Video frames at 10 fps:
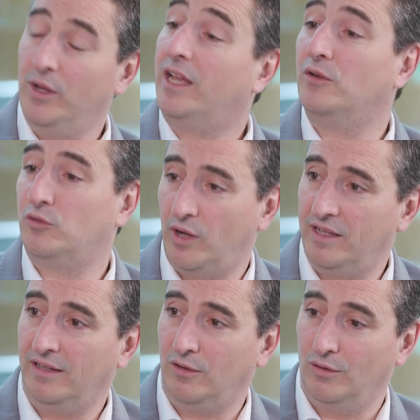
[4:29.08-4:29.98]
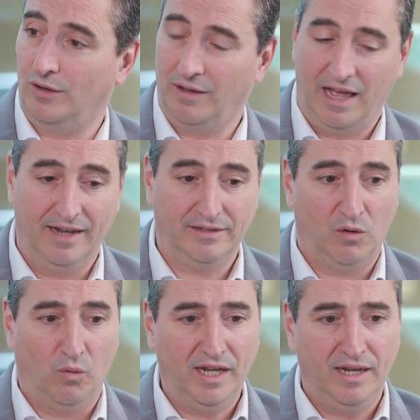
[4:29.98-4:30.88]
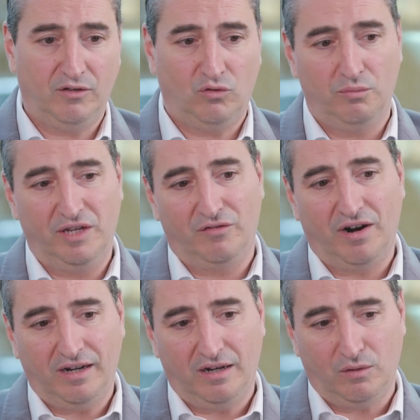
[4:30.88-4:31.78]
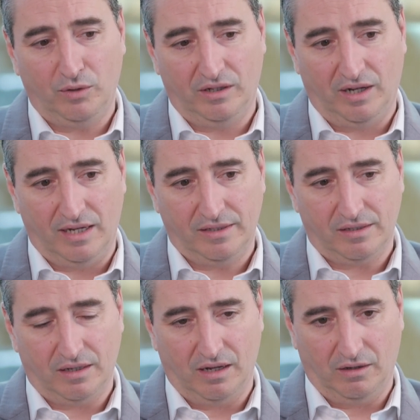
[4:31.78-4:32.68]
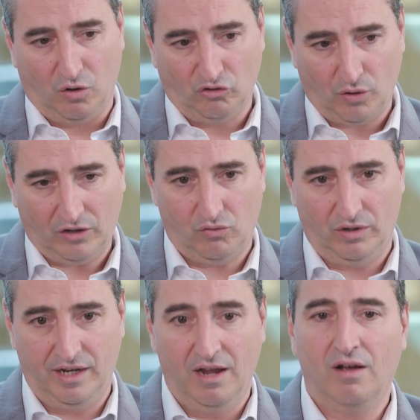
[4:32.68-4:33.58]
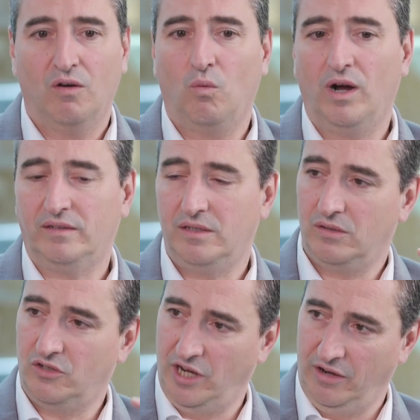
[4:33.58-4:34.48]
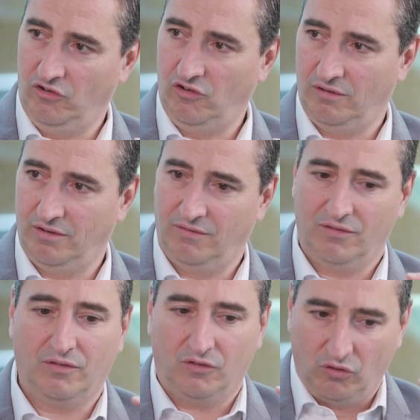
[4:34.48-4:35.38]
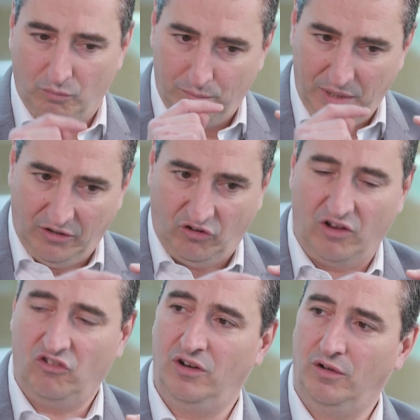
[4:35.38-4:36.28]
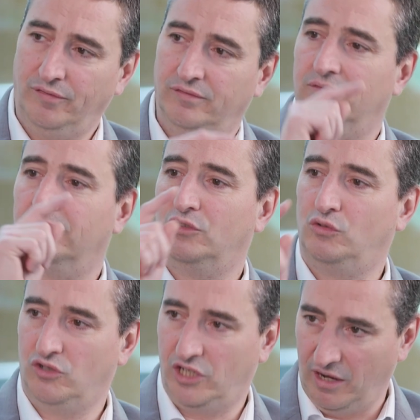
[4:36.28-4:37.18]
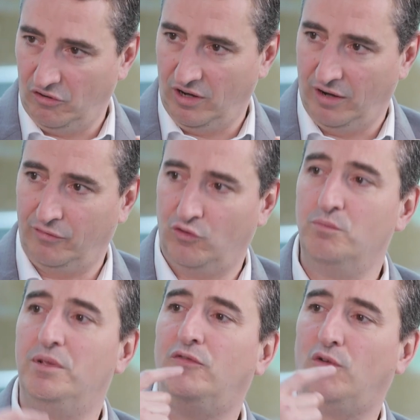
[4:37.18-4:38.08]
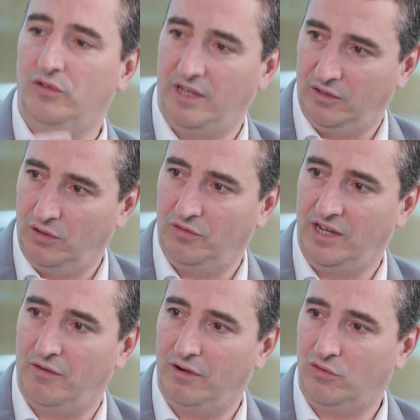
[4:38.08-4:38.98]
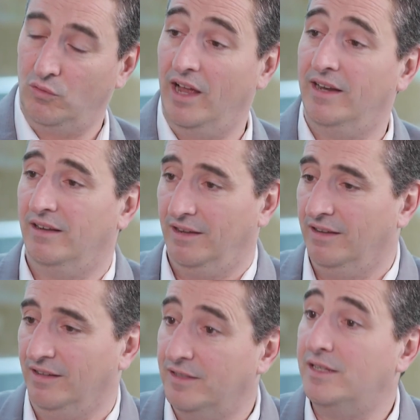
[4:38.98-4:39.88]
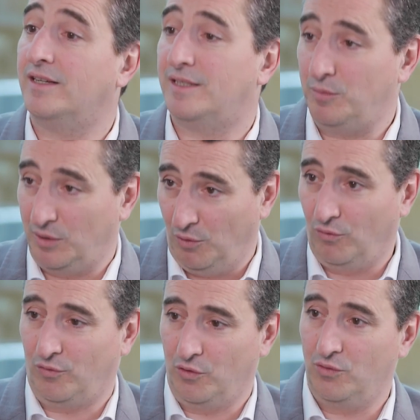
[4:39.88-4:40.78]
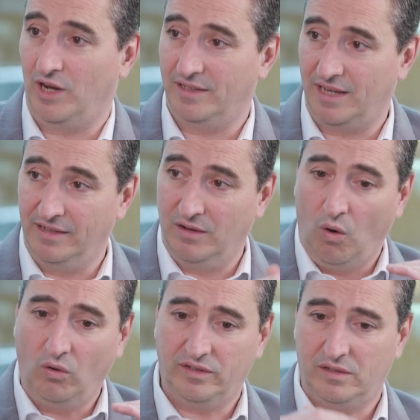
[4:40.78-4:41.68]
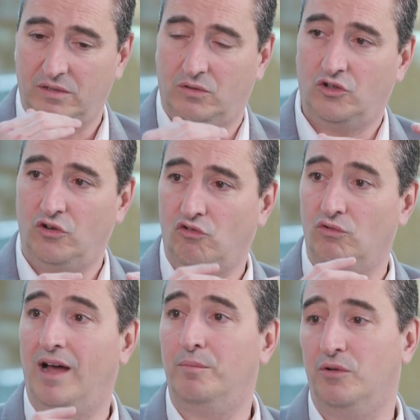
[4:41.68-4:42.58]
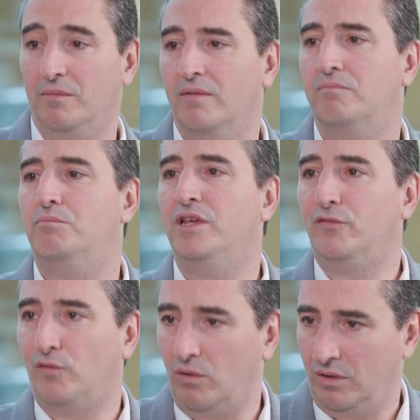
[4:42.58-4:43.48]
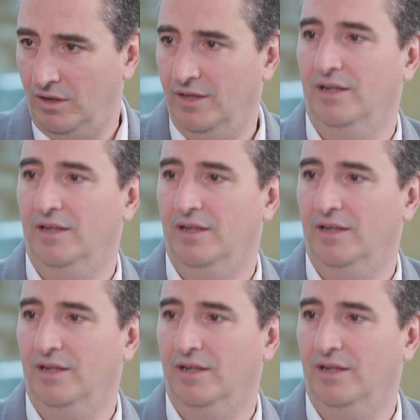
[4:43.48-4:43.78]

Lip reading: We cannot wait that long. And we need to be very clear with the guys, contractually, what is a change, big change enough to change the RFQ before the end of the RFQ? And is it acceptable for you guys? And all this discussion should happen before